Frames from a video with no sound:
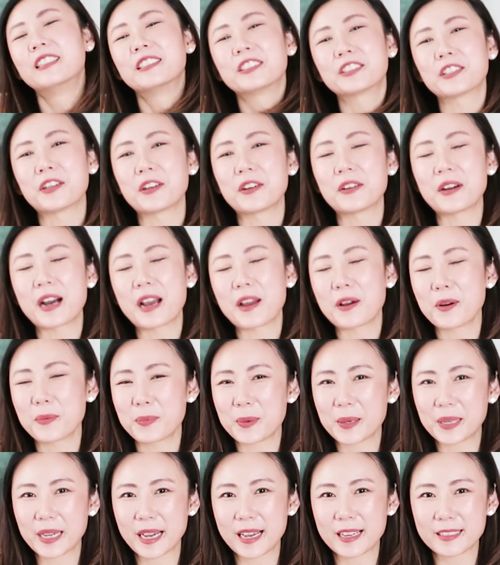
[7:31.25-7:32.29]
So I
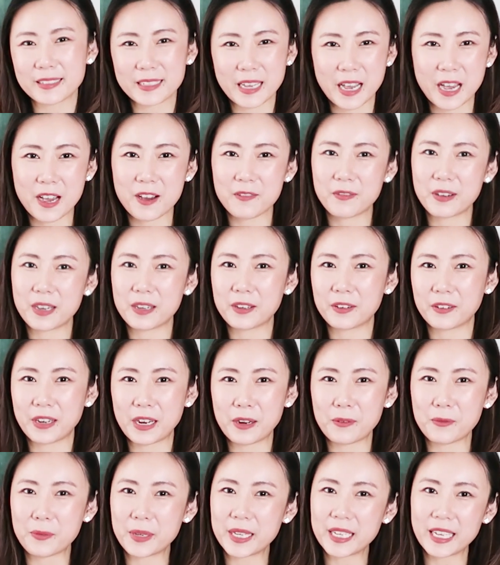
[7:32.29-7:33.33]
hope you guys have a
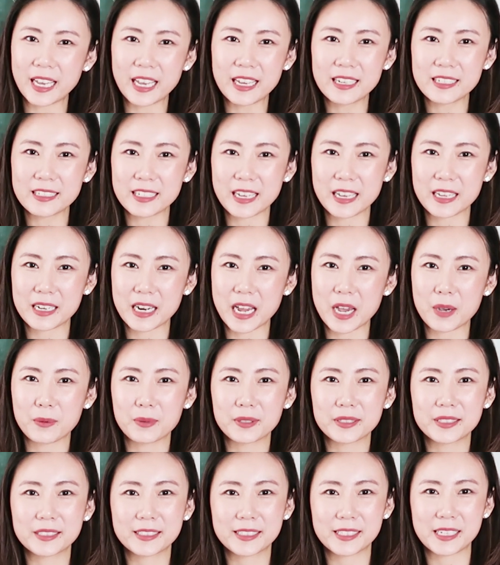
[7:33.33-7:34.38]
great weekend, and I
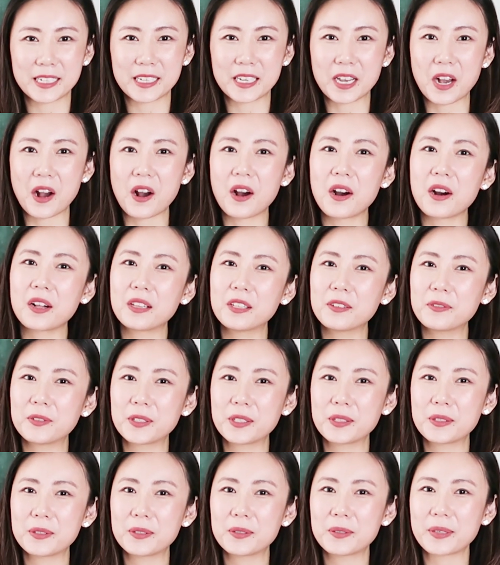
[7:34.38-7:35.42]
will see all of
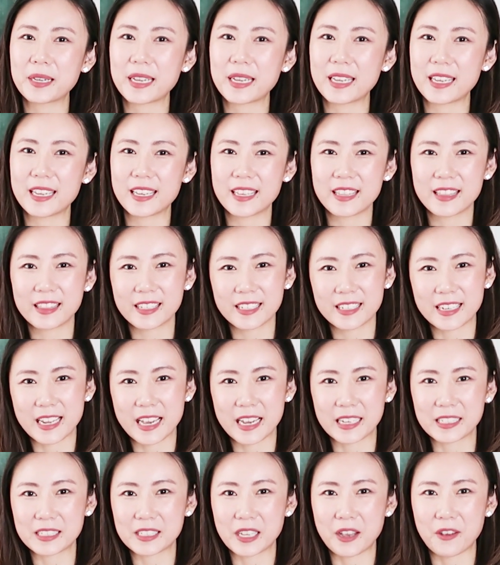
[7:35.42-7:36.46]
you in the
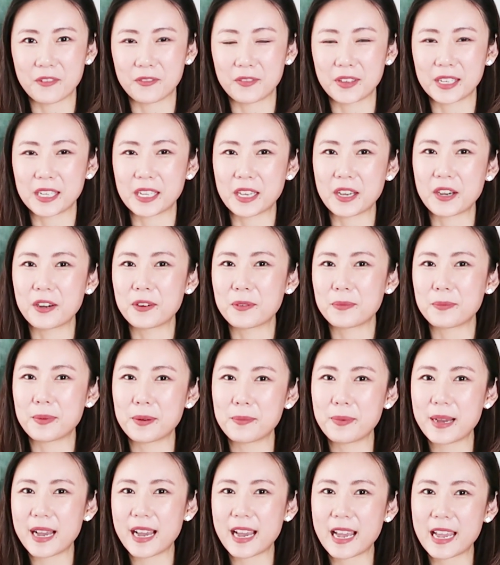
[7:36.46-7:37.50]
next video. Bye
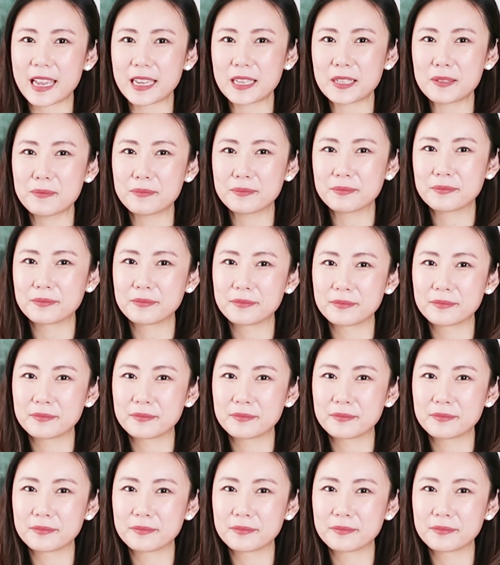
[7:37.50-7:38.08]
bye.